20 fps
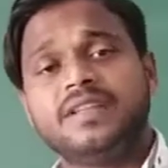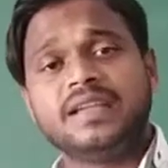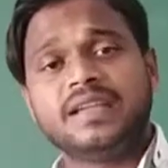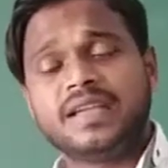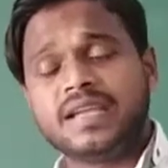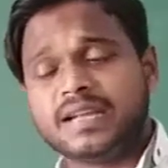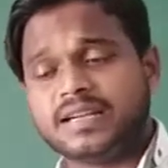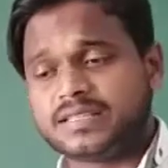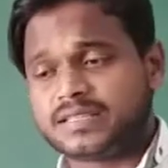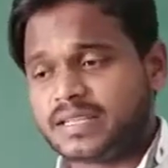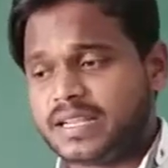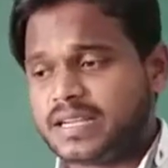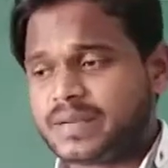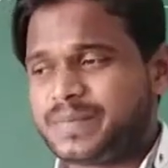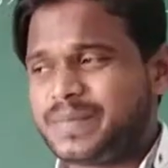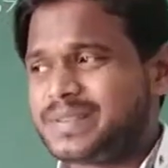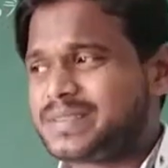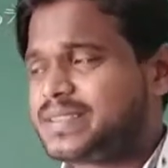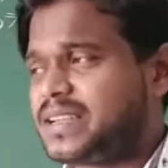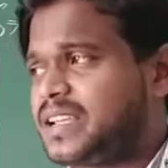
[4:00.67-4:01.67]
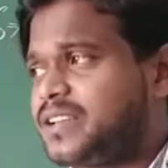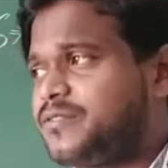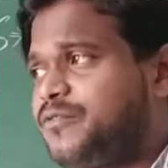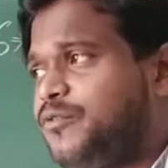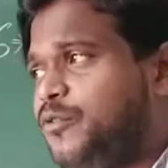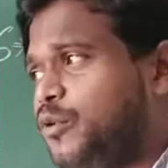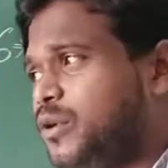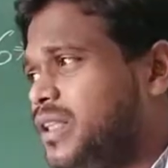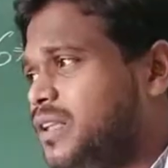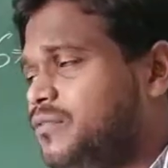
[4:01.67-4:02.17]
decades, it means like
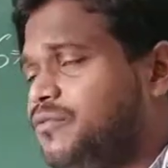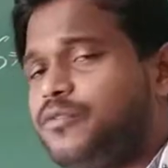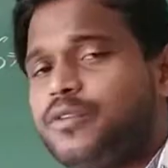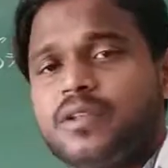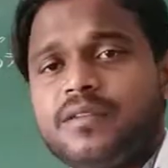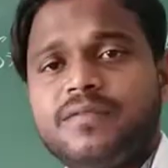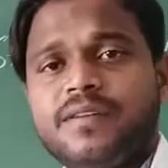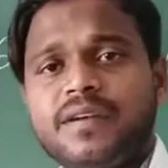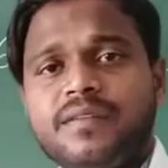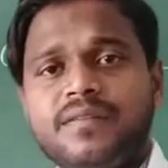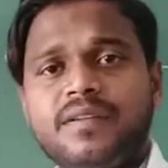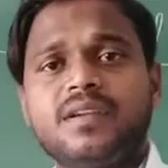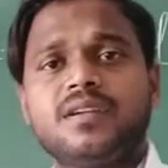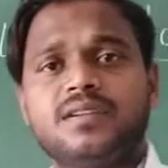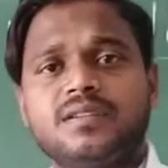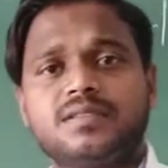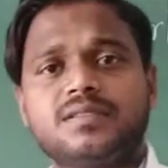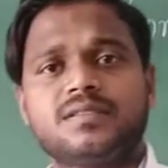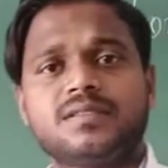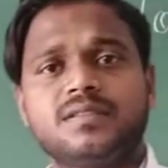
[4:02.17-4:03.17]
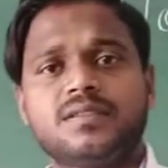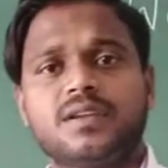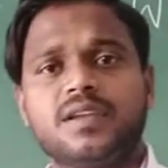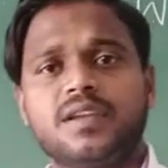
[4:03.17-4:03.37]
40-45 years,